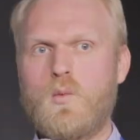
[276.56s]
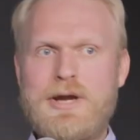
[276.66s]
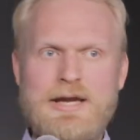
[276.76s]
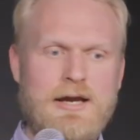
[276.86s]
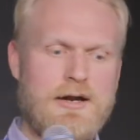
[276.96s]

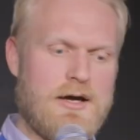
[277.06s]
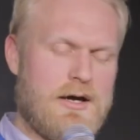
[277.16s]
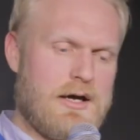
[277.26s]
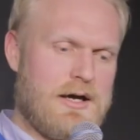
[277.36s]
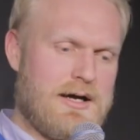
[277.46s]
we needed
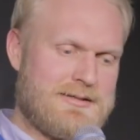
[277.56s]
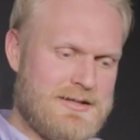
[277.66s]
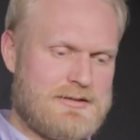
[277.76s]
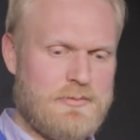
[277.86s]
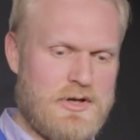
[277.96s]
a, a
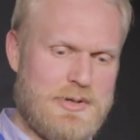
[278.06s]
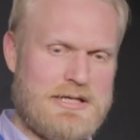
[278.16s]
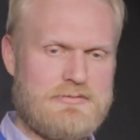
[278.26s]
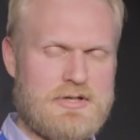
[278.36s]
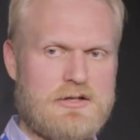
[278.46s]
system and a
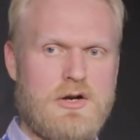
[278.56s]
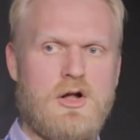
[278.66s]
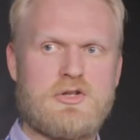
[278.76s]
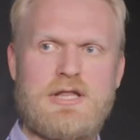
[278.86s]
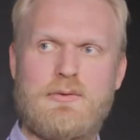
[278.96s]
piece of
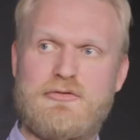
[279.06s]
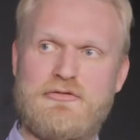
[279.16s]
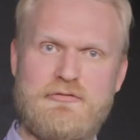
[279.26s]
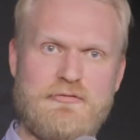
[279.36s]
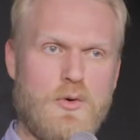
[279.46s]
technology that would
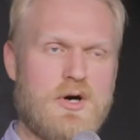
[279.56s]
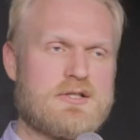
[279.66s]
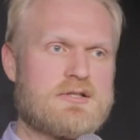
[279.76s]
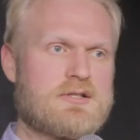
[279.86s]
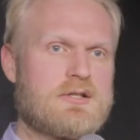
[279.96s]

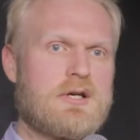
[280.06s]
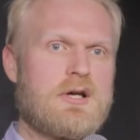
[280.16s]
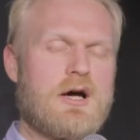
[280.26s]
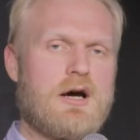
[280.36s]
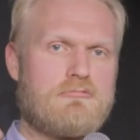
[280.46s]
force
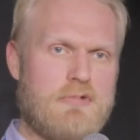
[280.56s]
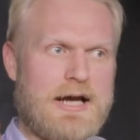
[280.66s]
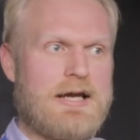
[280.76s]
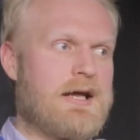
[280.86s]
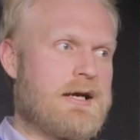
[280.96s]
a
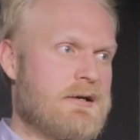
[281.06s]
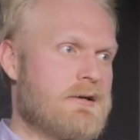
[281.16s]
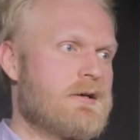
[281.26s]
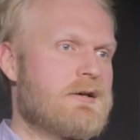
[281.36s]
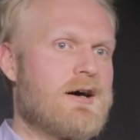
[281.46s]
reckoning
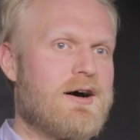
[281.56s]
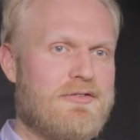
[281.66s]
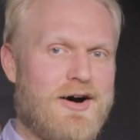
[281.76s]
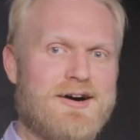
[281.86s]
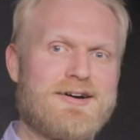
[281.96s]

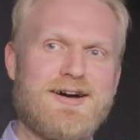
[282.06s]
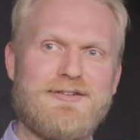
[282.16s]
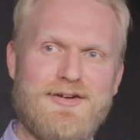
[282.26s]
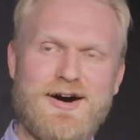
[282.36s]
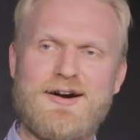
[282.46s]
of our,
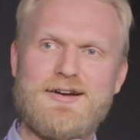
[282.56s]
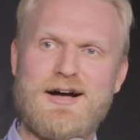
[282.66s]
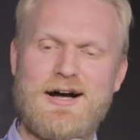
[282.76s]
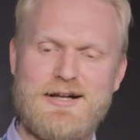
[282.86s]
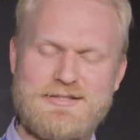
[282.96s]
of our
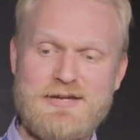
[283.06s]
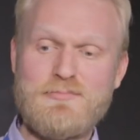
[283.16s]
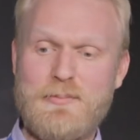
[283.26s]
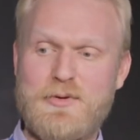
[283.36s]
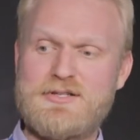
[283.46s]
uh, team
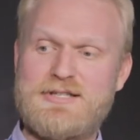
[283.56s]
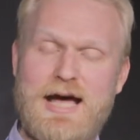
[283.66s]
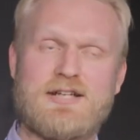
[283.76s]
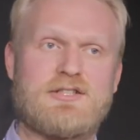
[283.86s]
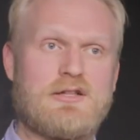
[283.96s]
members to
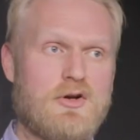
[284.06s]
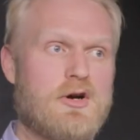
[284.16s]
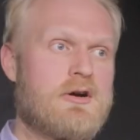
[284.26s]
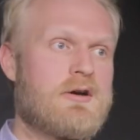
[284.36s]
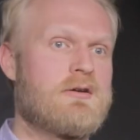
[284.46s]
actually
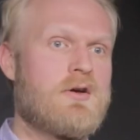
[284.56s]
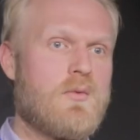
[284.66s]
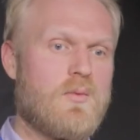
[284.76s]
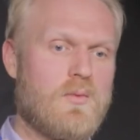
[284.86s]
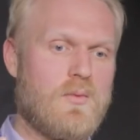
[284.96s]
learn
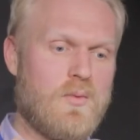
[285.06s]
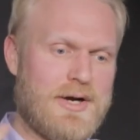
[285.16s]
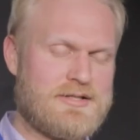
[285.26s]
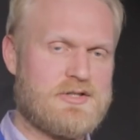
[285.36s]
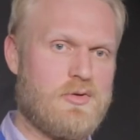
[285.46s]

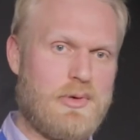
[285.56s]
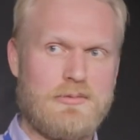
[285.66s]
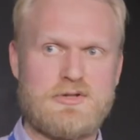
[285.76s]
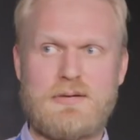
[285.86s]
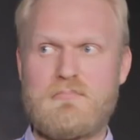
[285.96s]
what digital
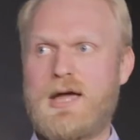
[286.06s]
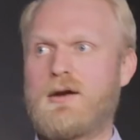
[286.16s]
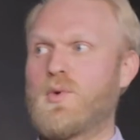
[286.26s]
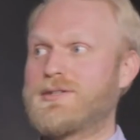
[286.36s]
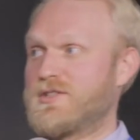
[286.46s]
publishing meant
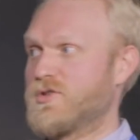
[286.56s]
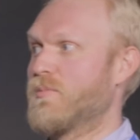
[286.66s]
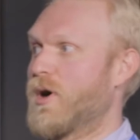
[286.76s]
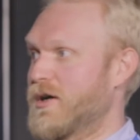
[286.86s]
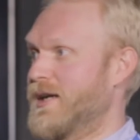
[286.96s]
and what digital
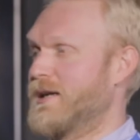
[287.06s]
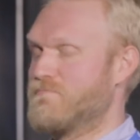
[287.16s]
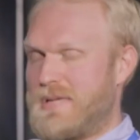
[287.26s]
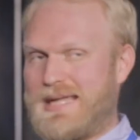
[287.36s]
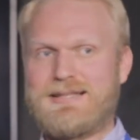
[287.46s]

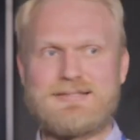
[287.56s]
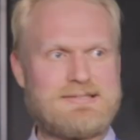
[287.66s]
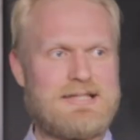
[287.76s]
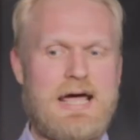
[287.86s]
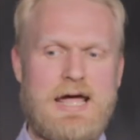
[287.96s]
marketing means
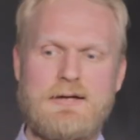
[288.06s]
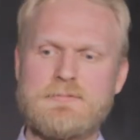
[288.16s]
today